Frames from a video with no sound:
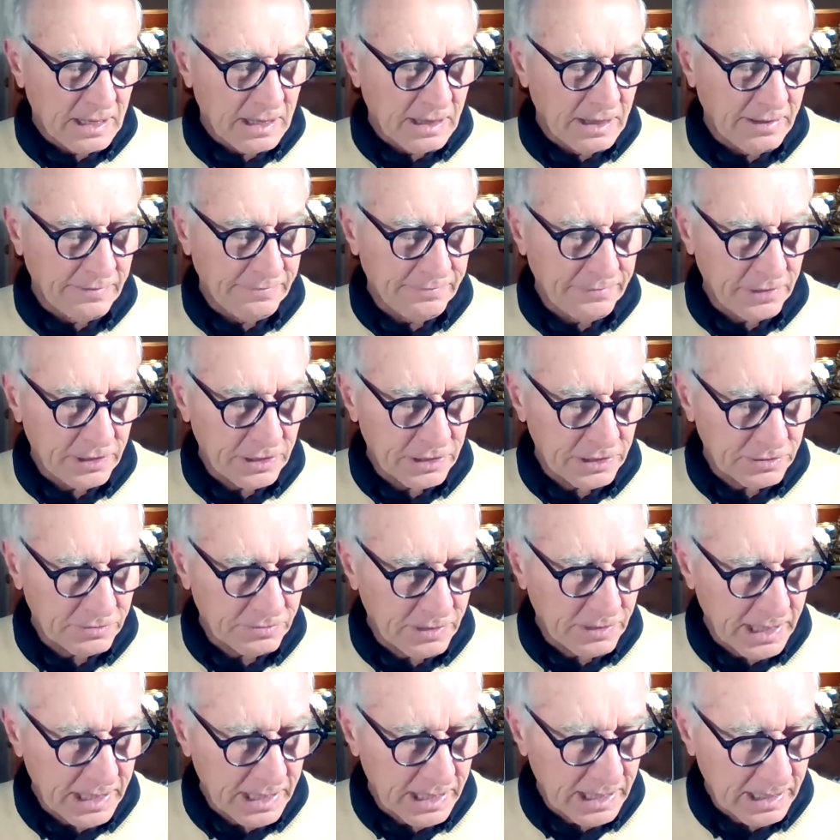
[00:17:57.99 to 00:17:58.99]
The first
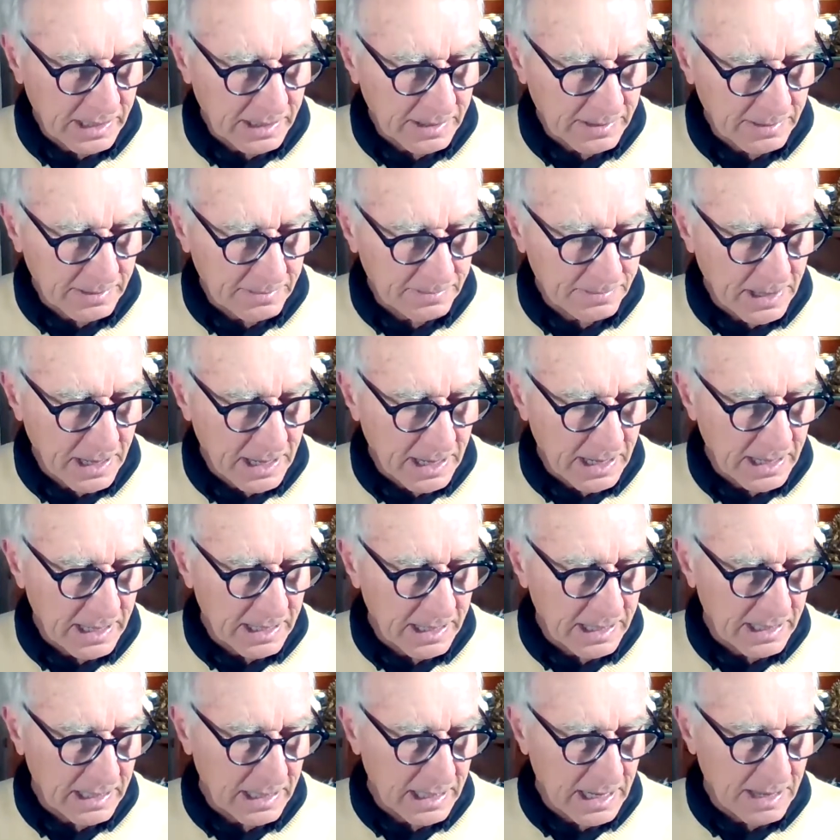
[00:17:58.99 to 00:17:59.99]
reading
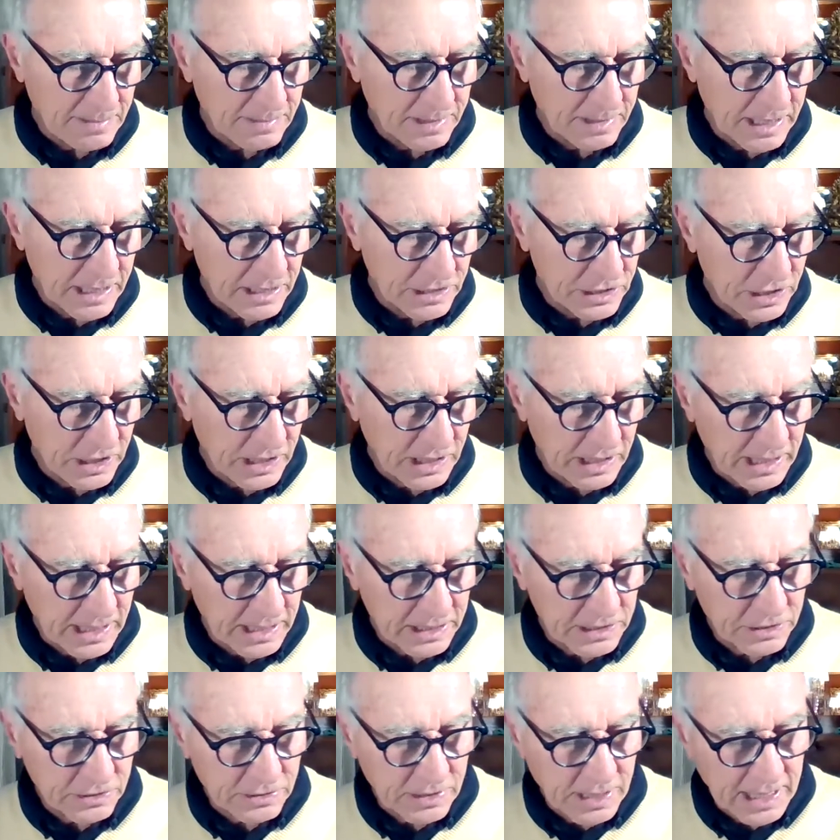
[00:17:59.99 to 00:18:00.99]
by Lamiashi
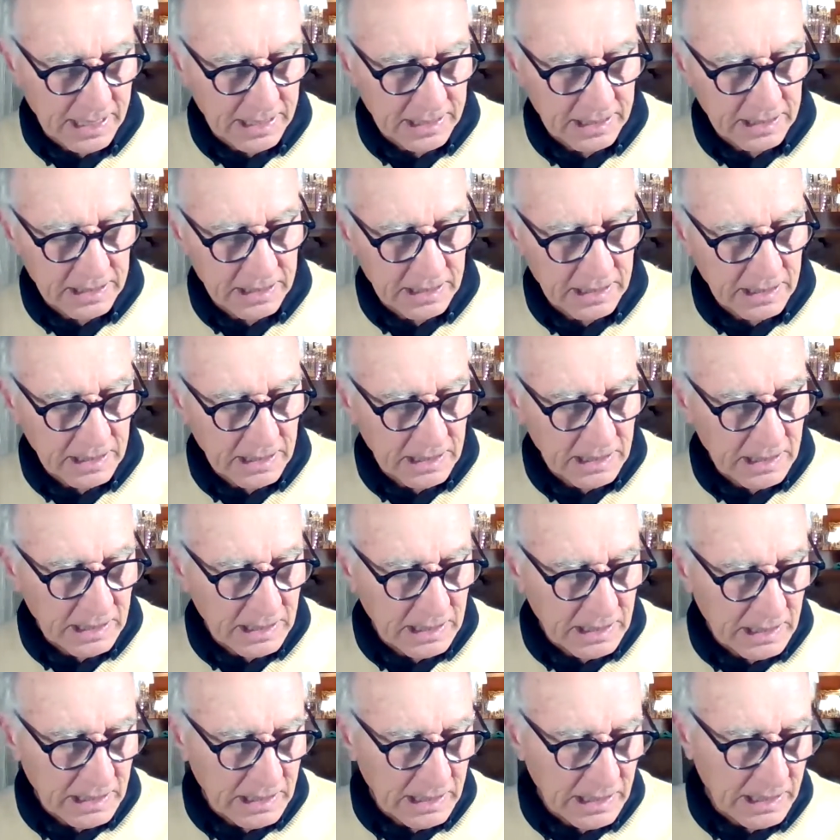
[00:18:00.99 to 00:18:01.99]
extract,
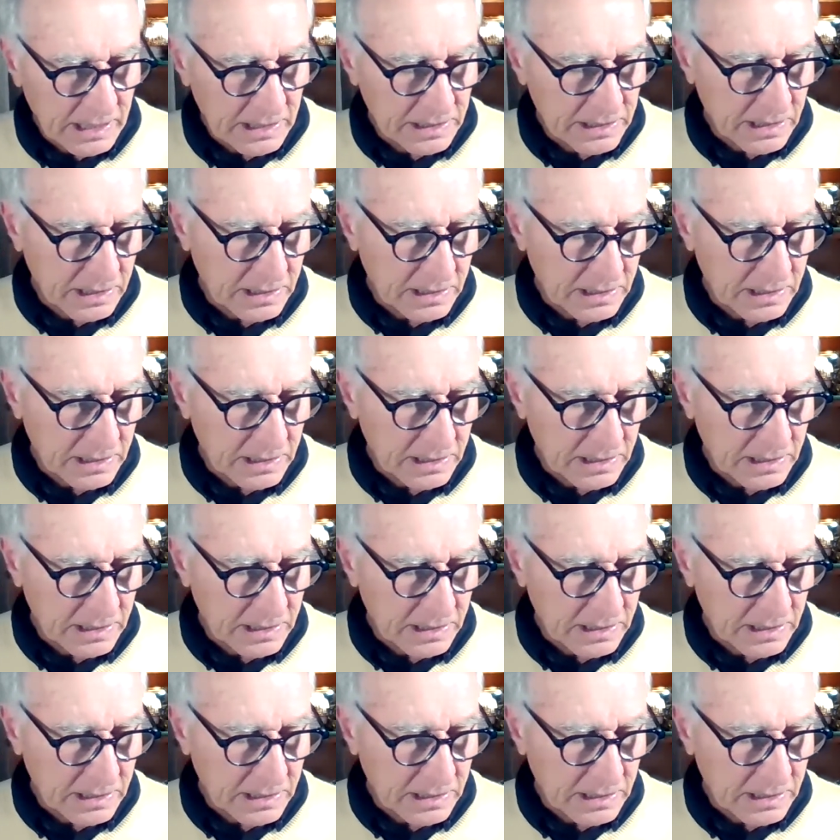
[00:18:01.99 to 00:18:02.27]
he's